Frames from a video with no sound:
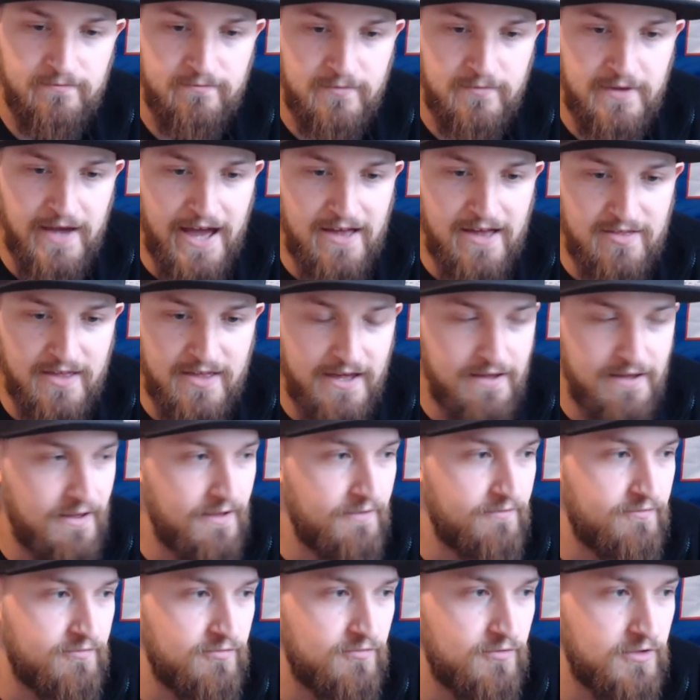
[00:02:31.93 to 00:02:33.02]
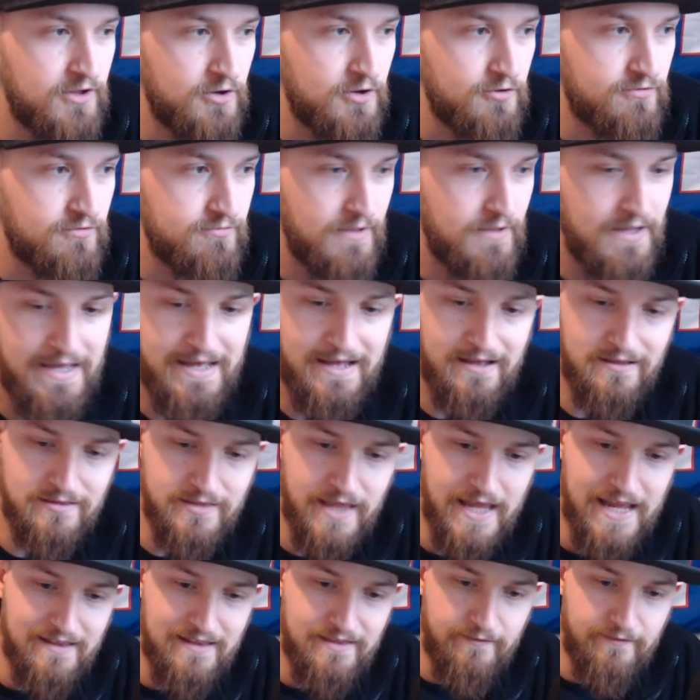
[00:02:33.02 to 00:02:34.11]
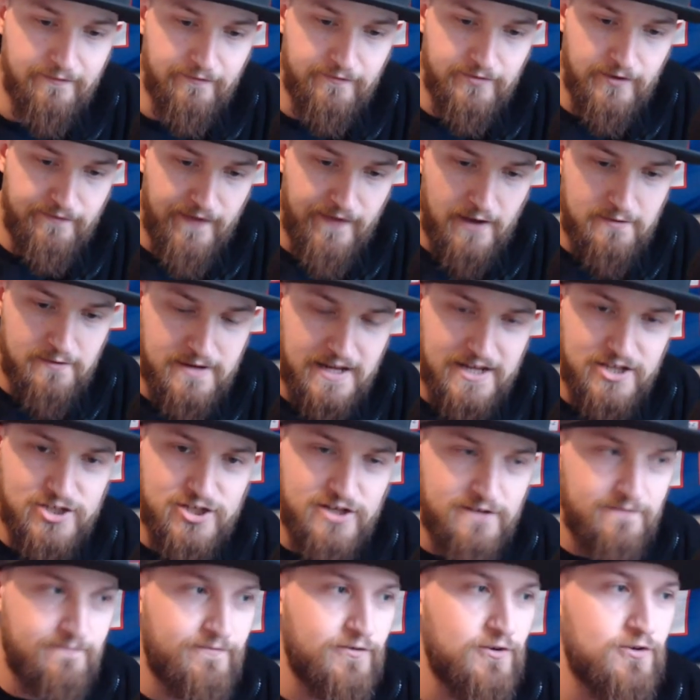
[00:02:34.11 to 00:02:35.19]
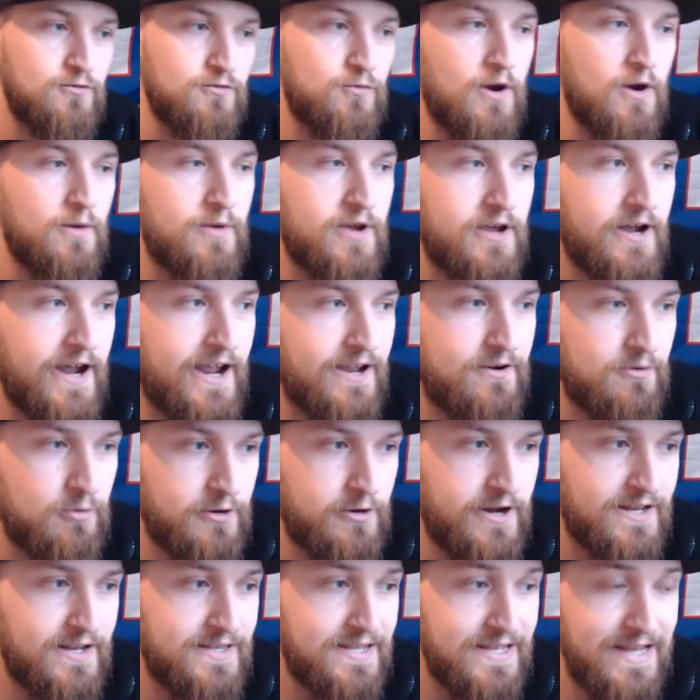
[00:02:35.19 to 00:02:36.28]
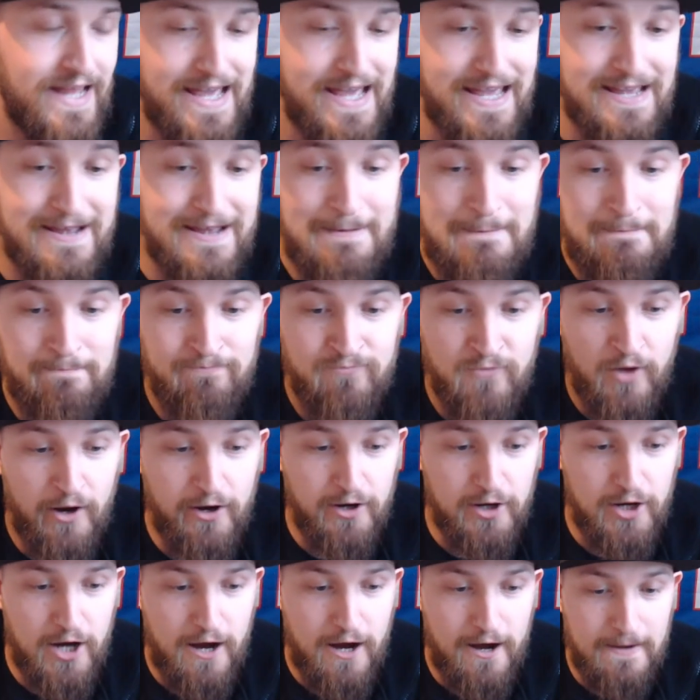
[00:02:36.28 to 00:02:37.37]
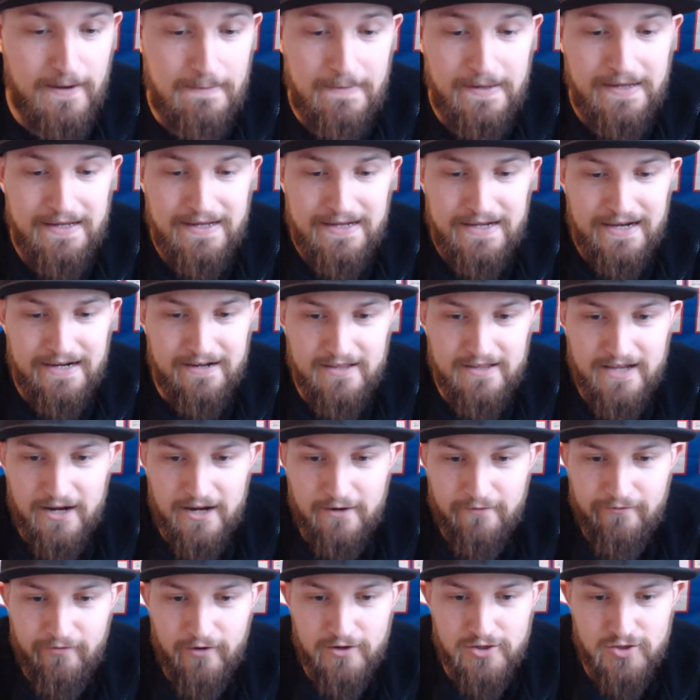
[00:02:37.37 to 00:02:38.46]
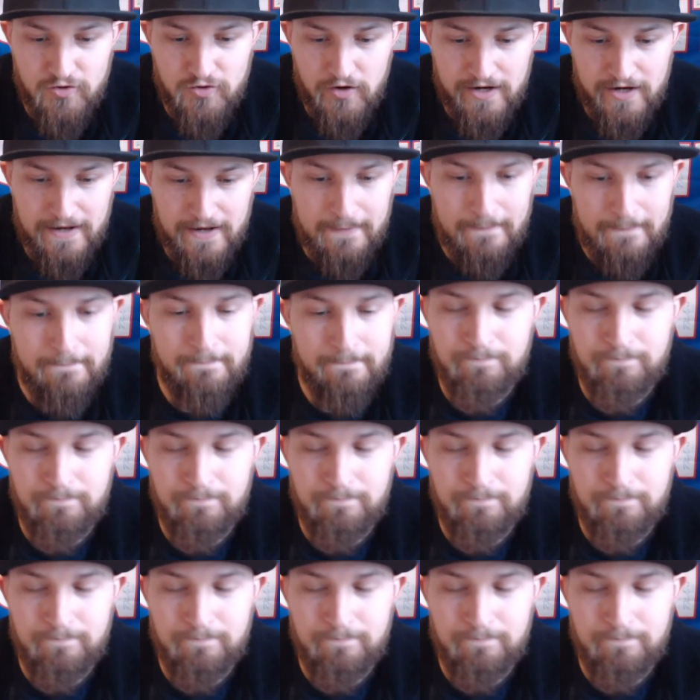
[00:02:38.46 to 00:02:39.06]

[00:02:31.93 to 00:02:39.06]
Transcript: Guys that have, laid the foundation for where we're at today are gone. And it's kind of frustrating.